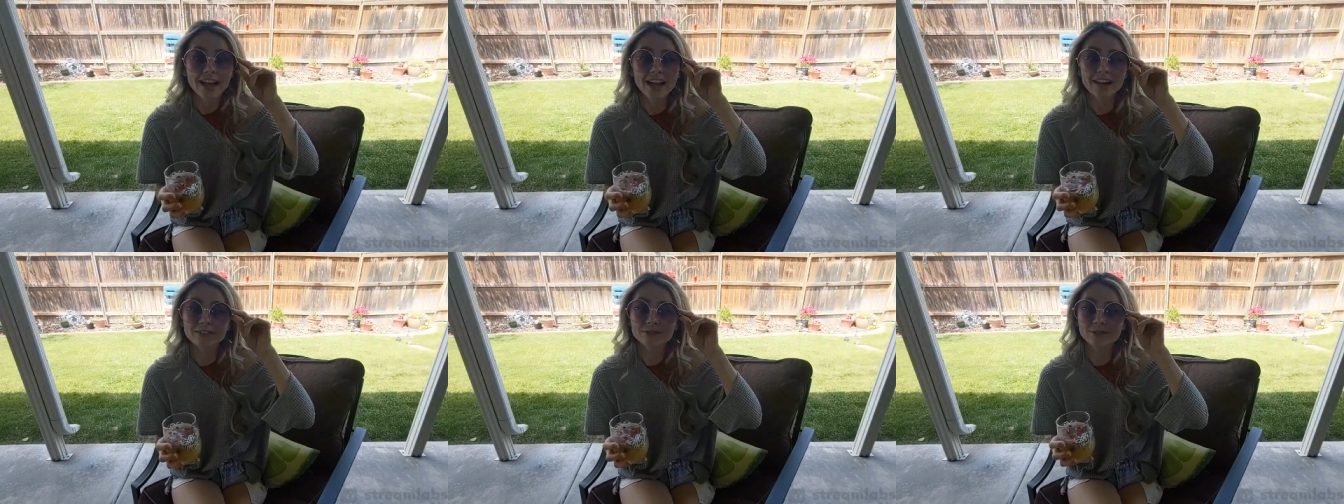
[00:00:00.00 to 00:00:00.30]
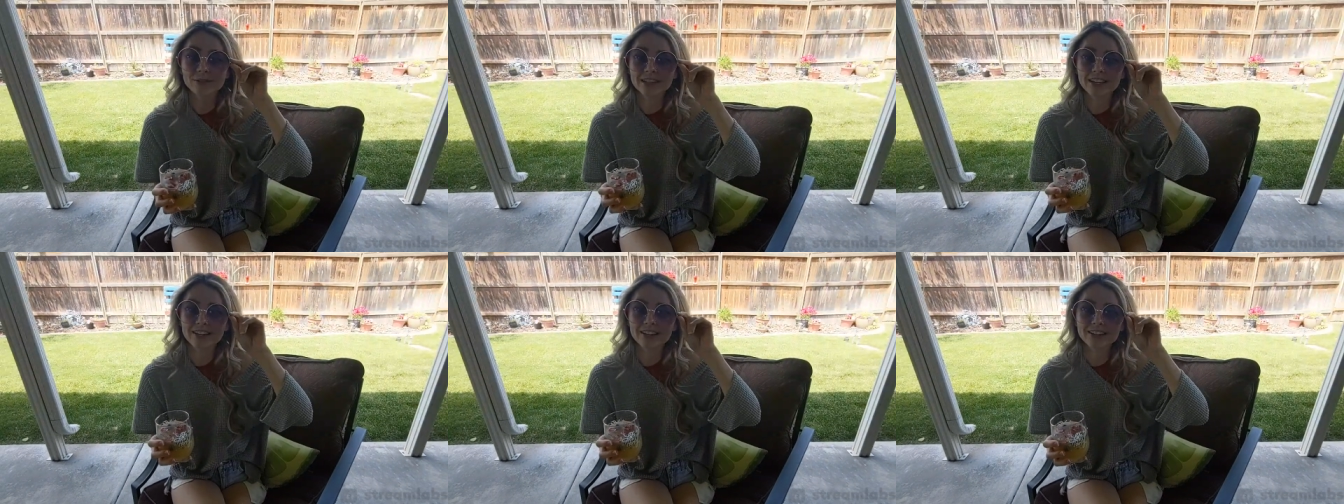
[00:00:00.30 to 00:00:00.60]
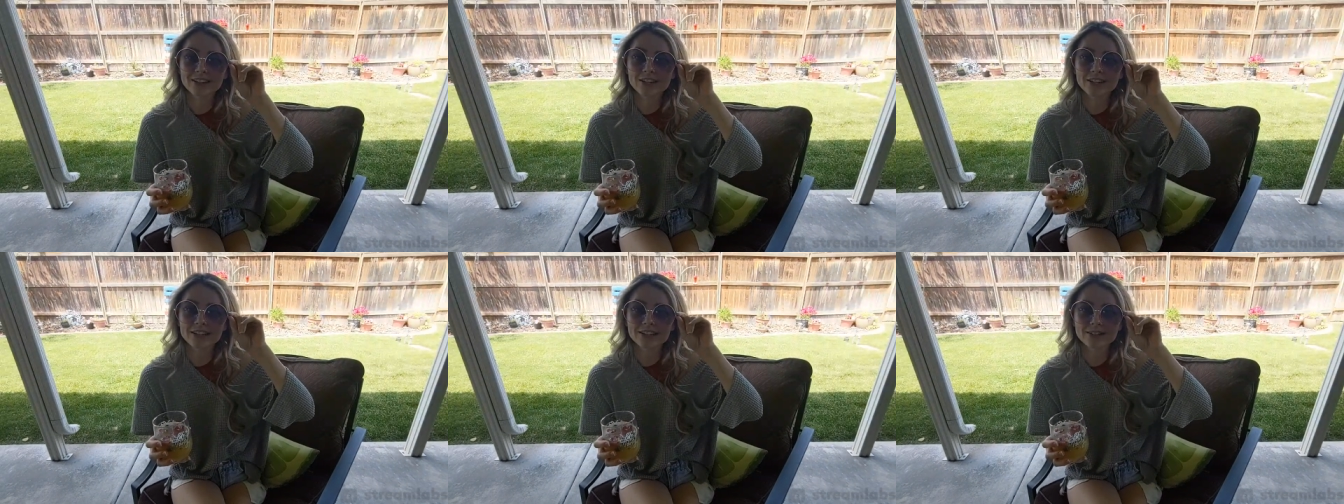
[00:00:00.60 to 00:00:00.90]
I haven't really
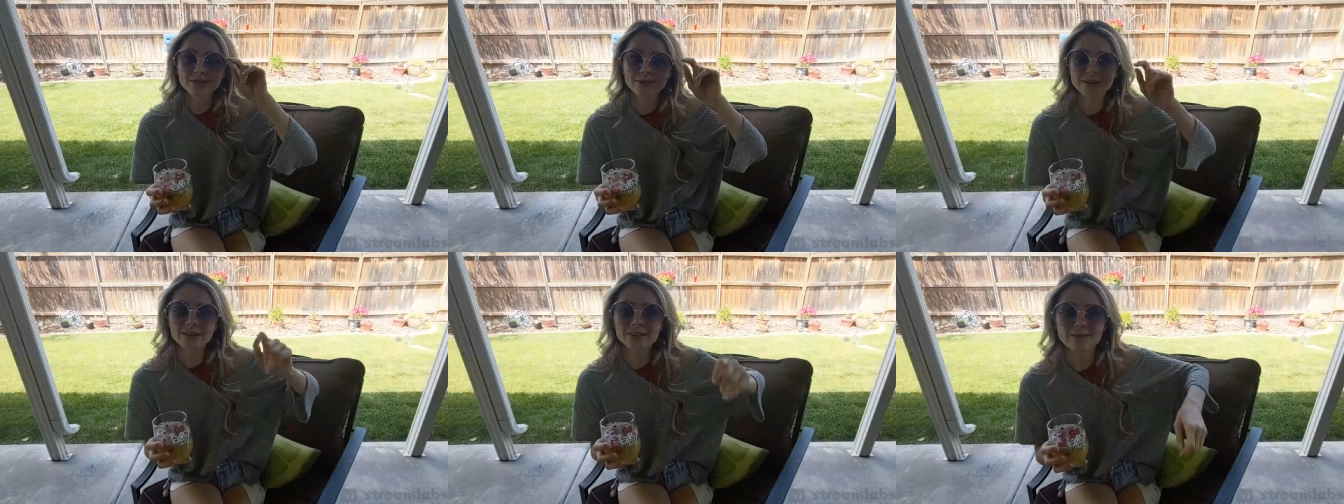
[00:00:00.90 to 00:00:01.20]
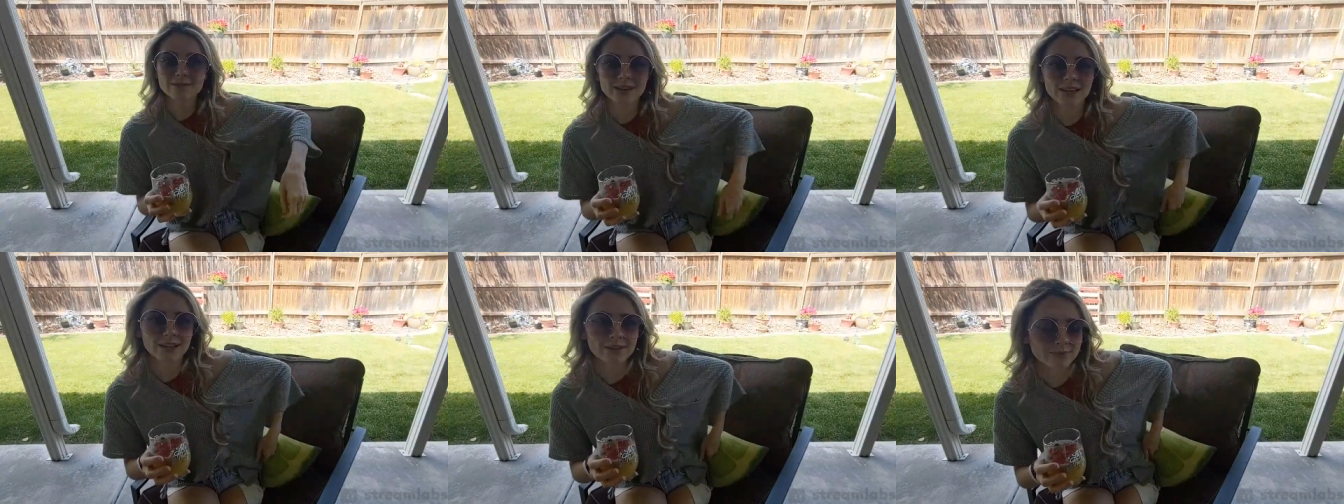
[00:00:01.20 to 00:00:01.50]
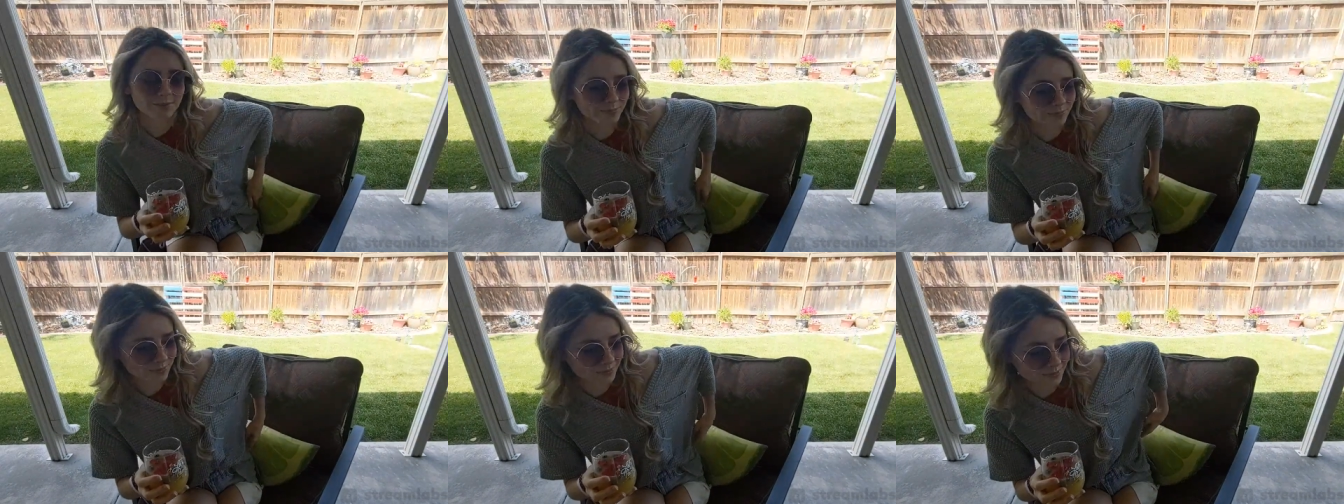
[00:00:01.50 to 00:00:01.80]
gotten a chance to wear them
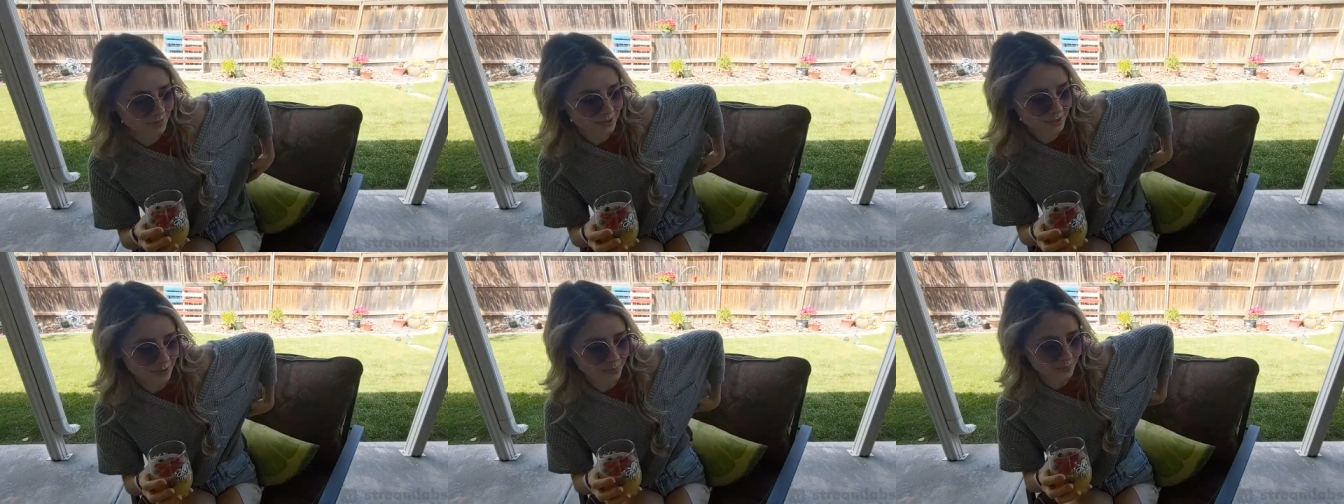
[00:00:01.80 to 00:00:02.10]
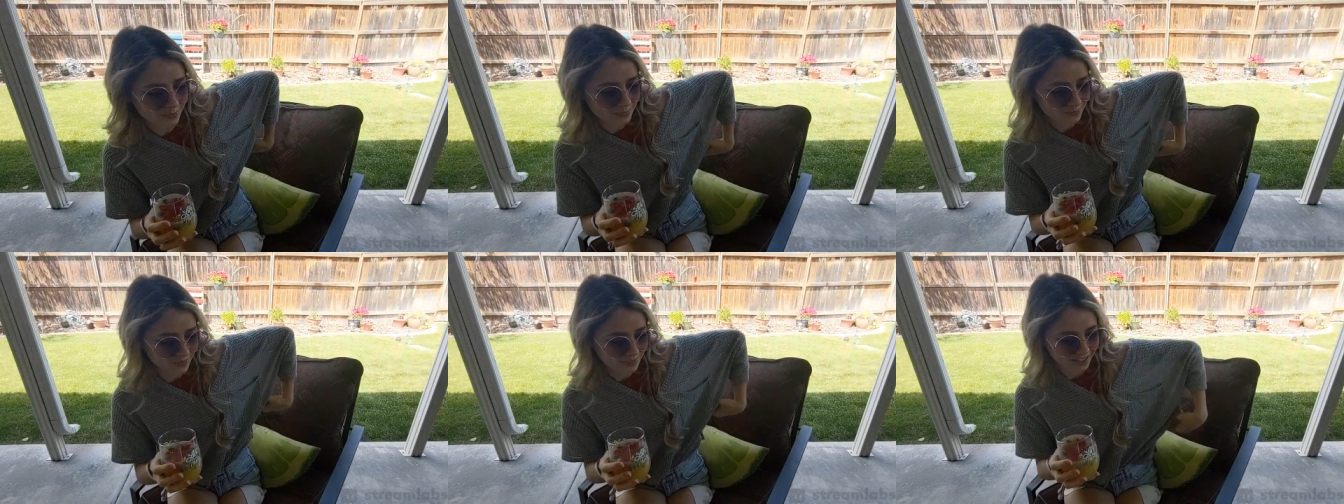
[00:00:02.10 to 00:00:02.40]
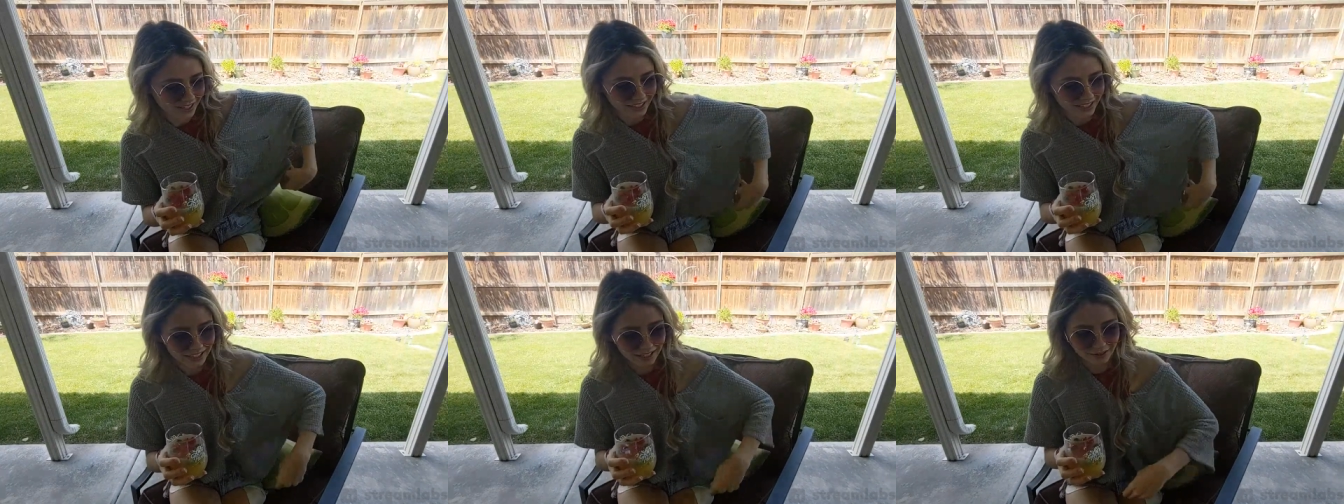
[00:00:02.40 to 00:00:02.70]
yet. So,
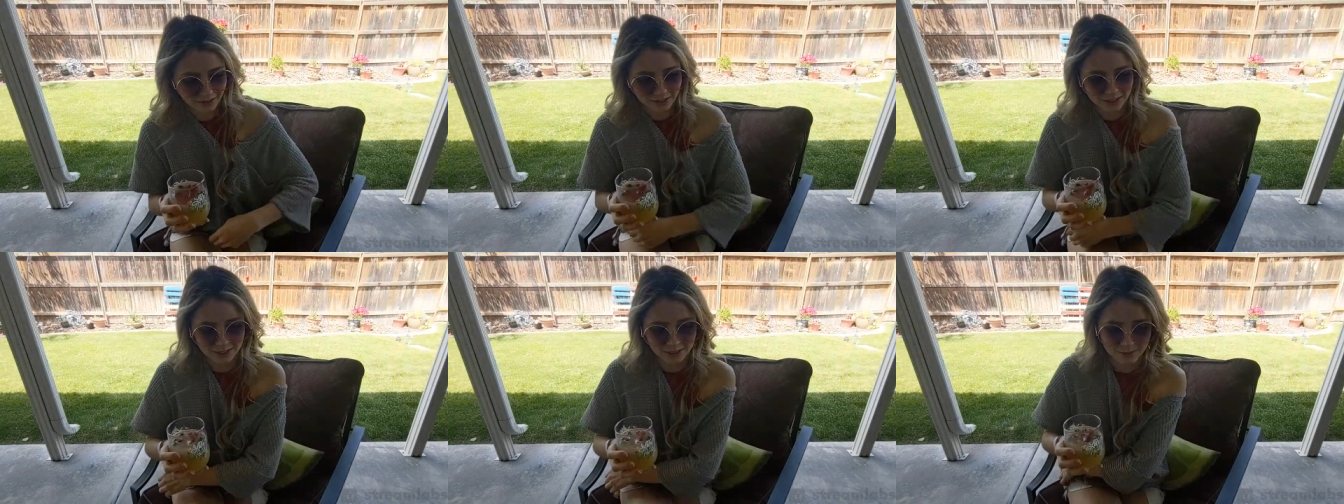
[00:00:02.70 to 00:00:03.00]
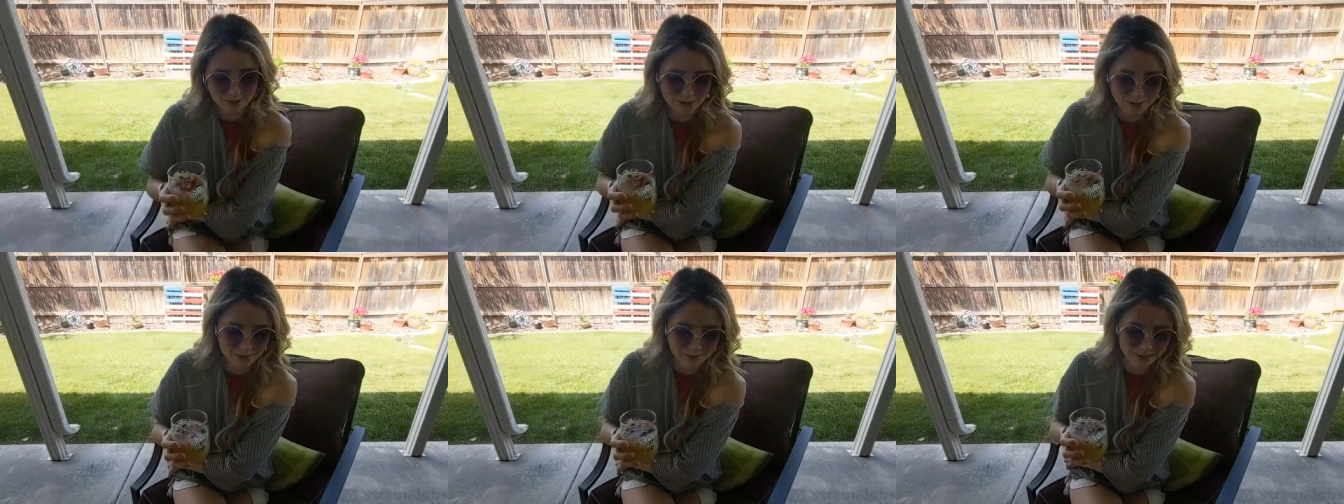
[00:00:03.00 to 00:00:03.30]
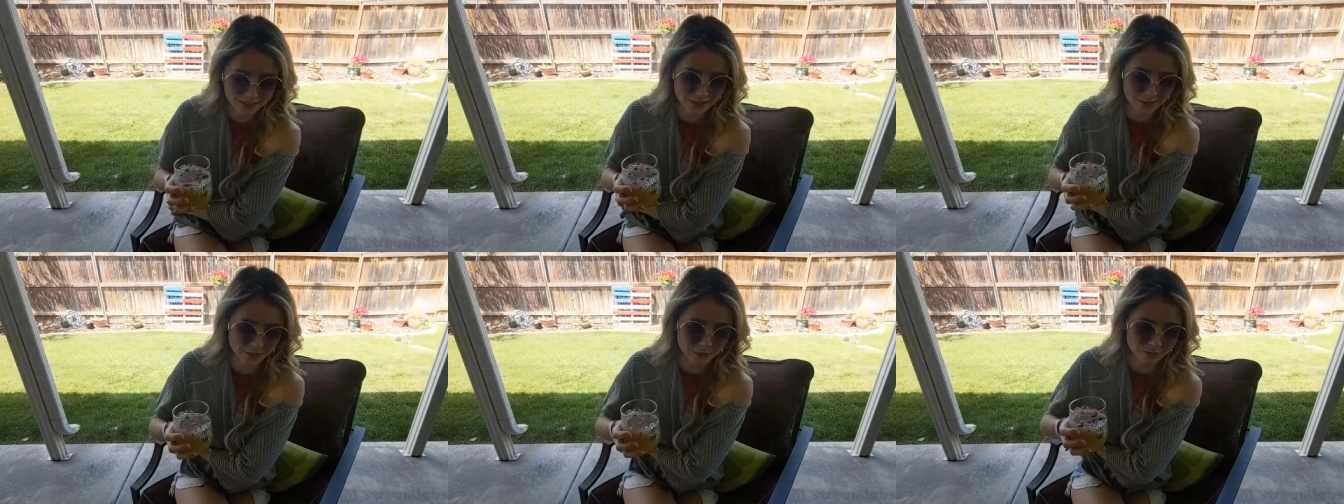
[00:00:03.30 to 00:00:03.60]
I wanted to wear
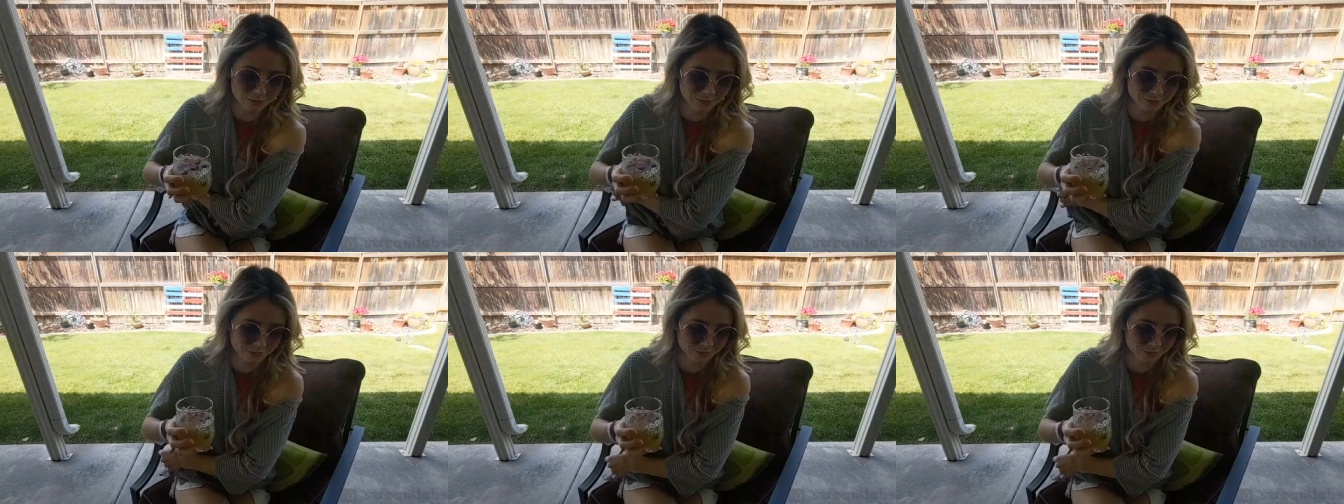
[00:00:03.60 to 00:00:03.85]
them now.